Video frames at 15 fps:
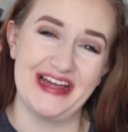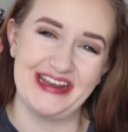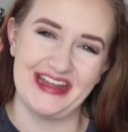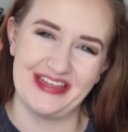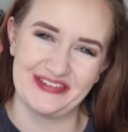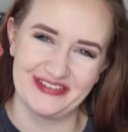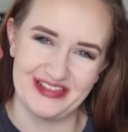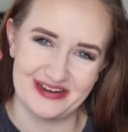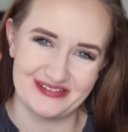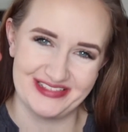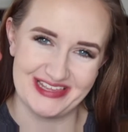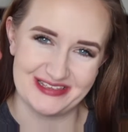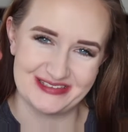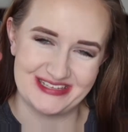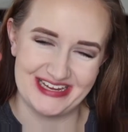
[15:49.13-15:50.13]
another liquid
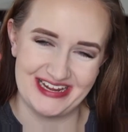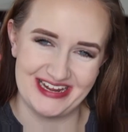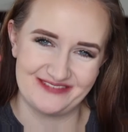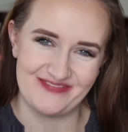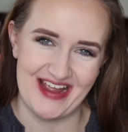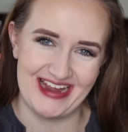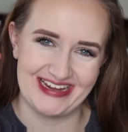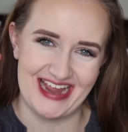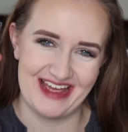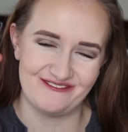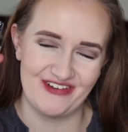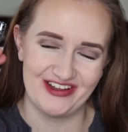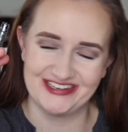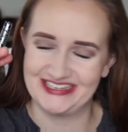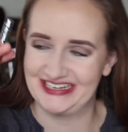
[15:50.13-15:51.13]
lipstick by Kat
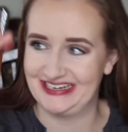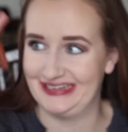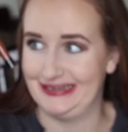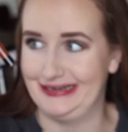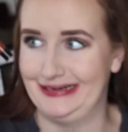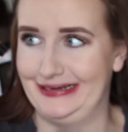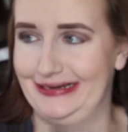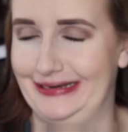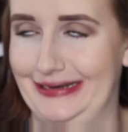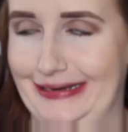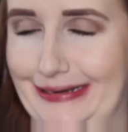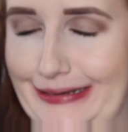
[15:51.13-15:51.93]
Von D